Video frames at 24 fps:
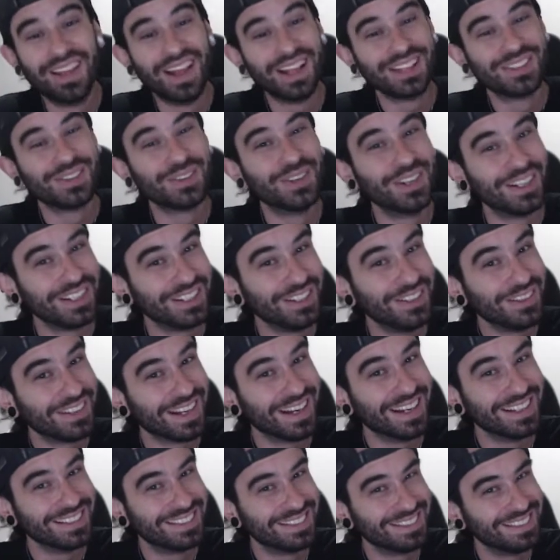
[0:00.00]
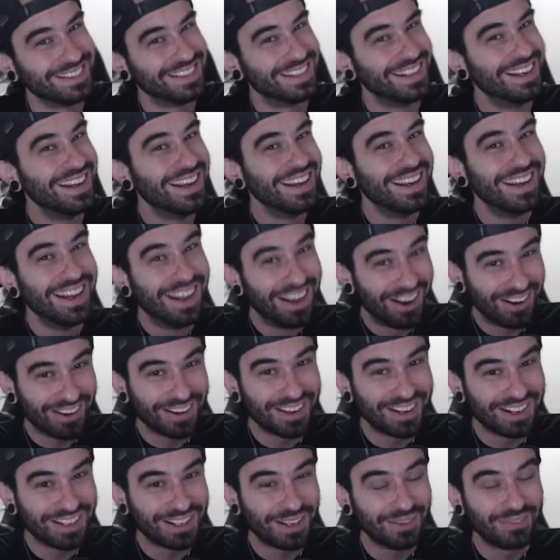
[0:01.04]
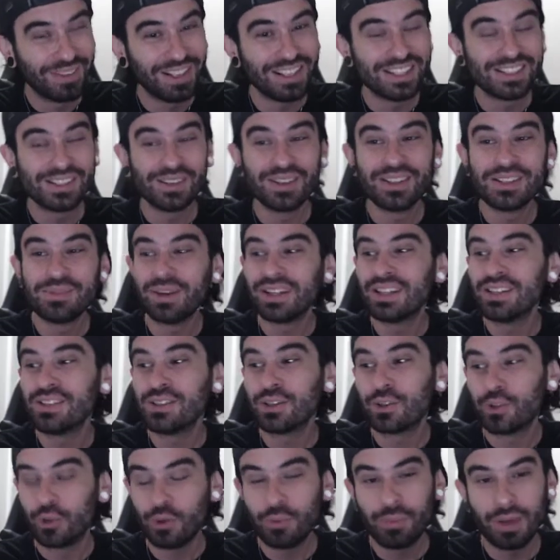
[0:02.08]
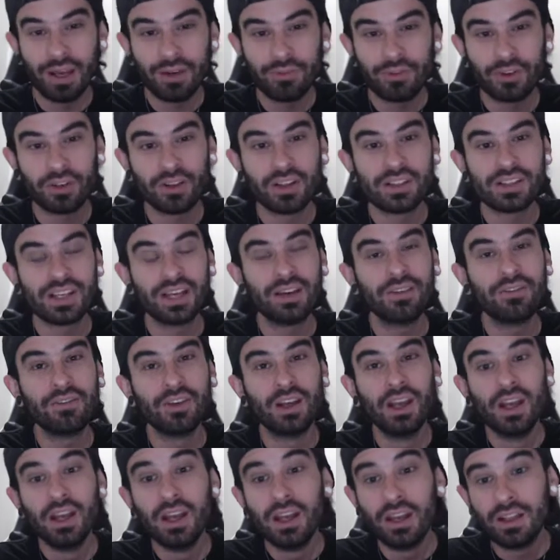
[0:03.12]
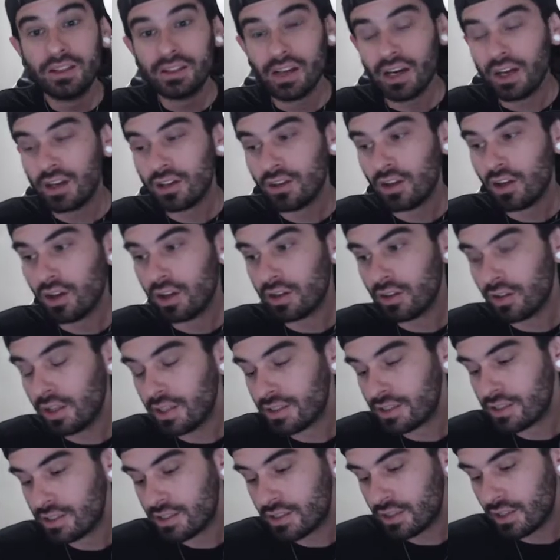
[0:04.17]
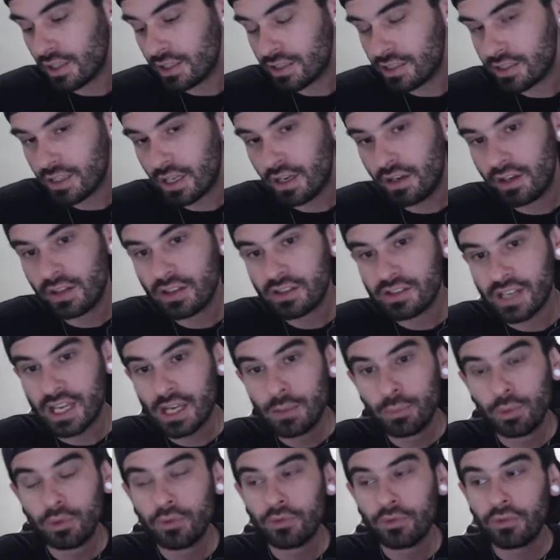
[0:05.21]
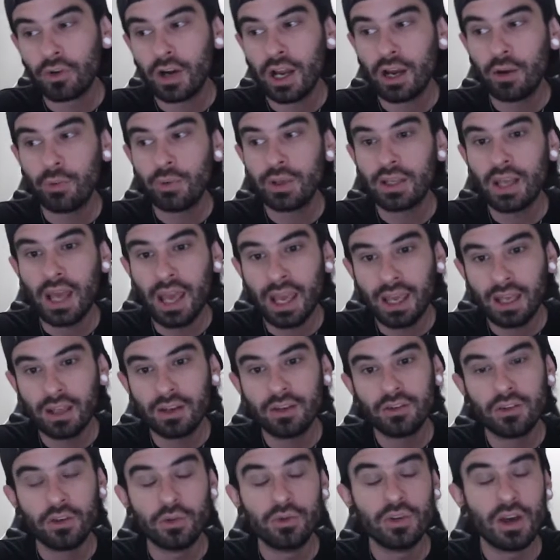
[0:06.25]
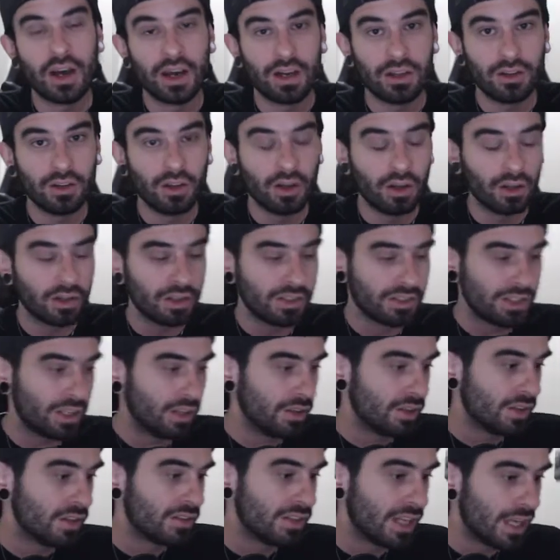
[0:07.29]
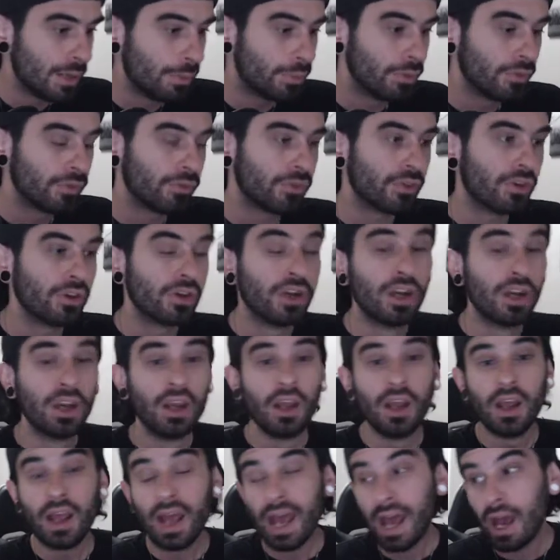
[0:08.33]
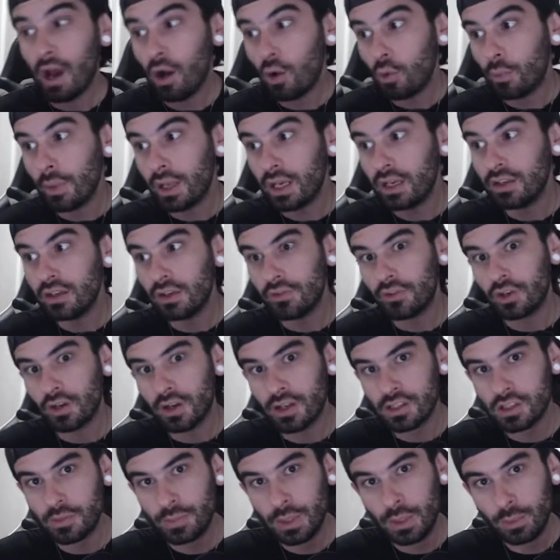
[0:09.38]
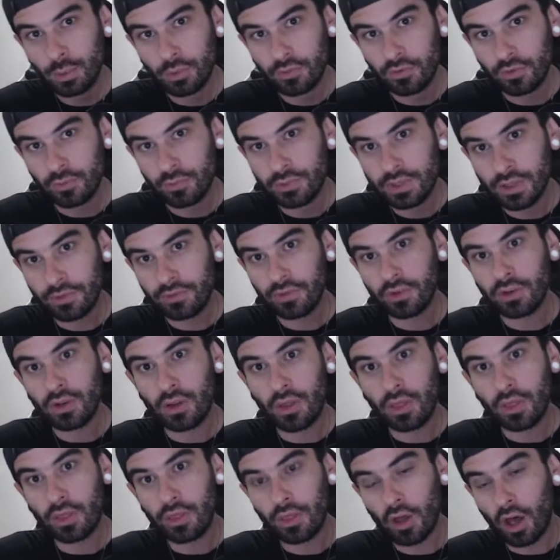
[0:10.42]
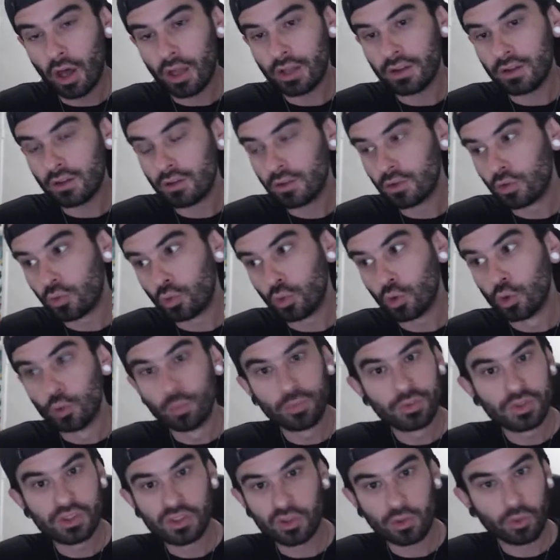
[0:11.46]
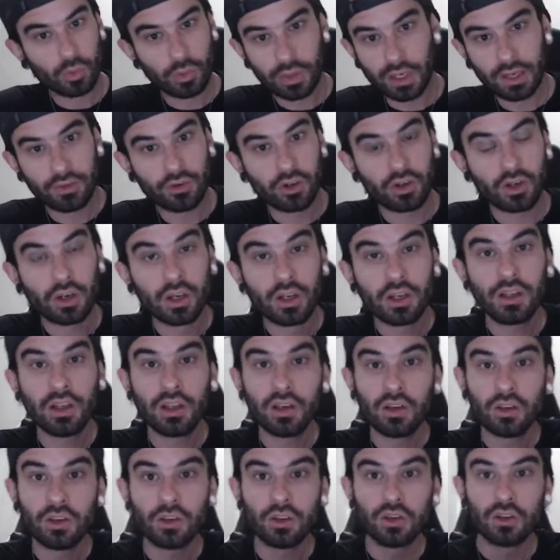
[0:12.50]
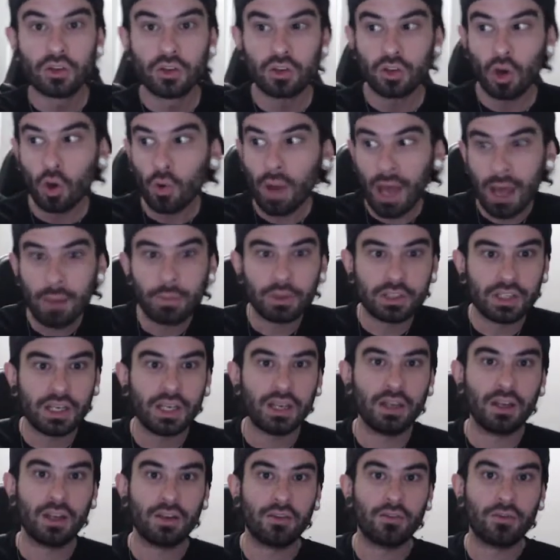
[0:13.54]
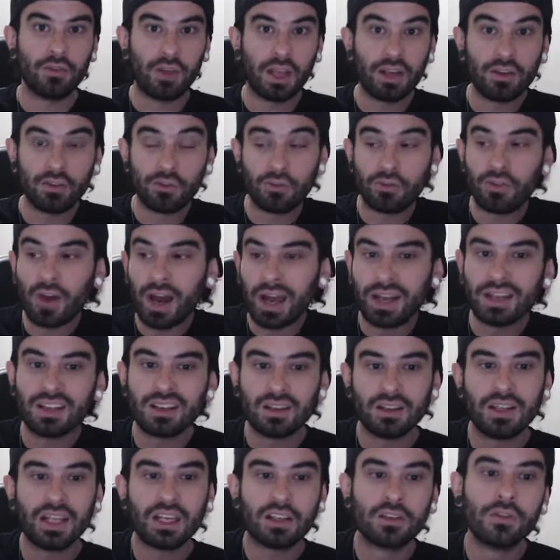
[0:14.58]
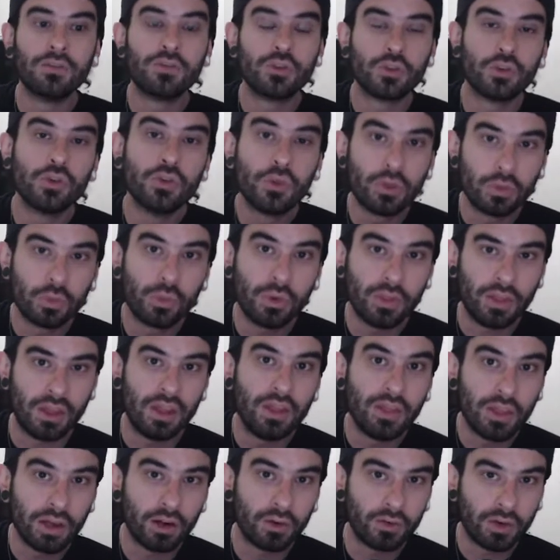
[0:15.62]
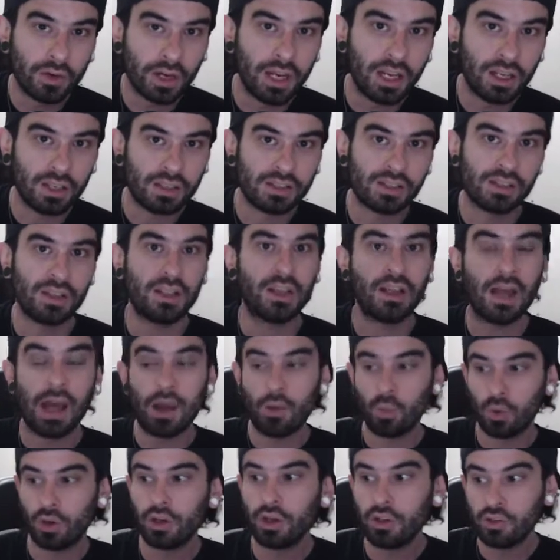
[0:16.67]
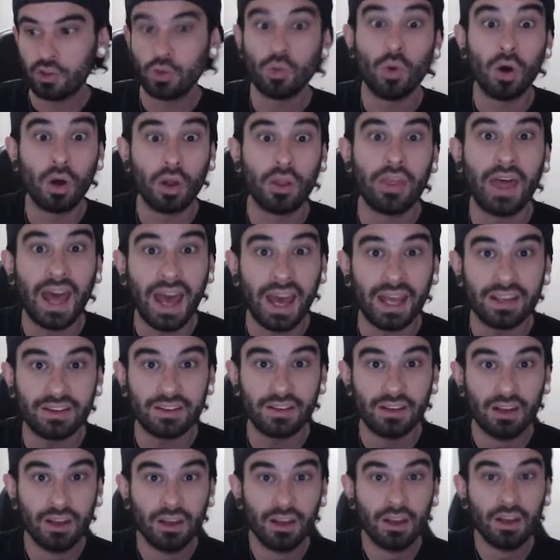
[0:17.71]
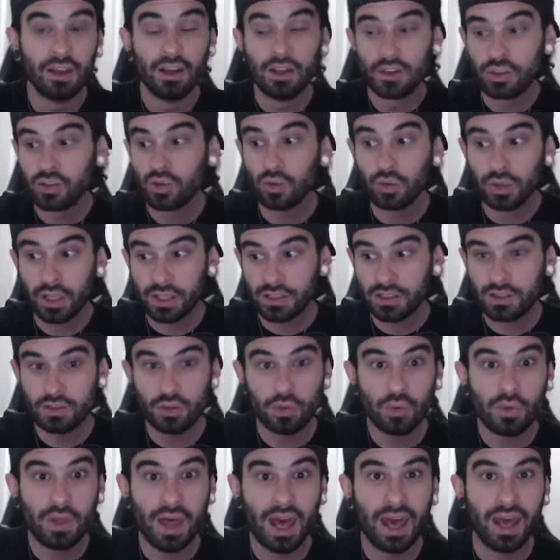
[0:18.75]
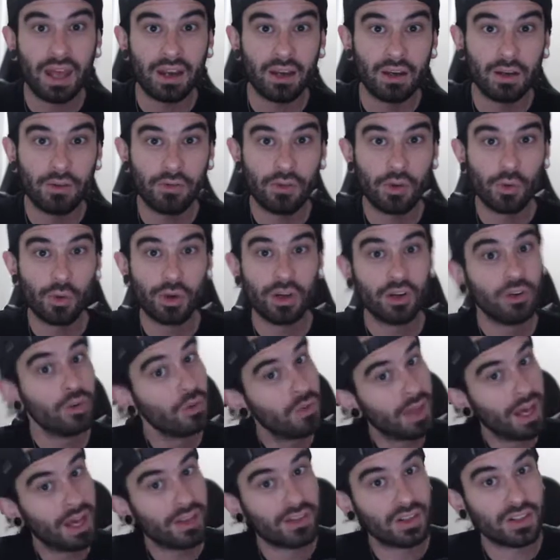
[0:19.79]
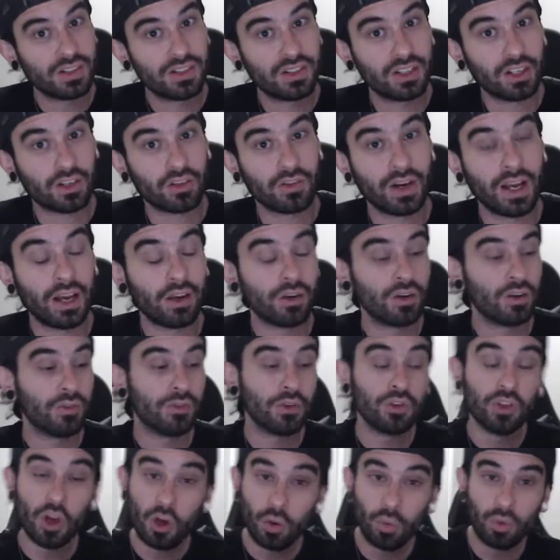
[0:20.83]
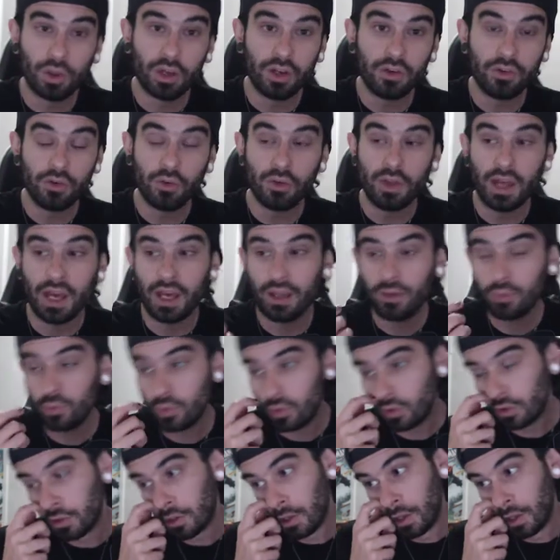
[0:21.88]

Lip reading: where you guys are going to come in. So let's make this a group effort. Let's have dialogue. Let's set an example for how we can do dialogue. Let's set an example for how many different kinds of people from different thought groups or whatever can cohabitate and find collective truth within their ranks. Like, I want to do all that. So let's do that. And if you want to do that, then stick around. And if you don't want to do that, well,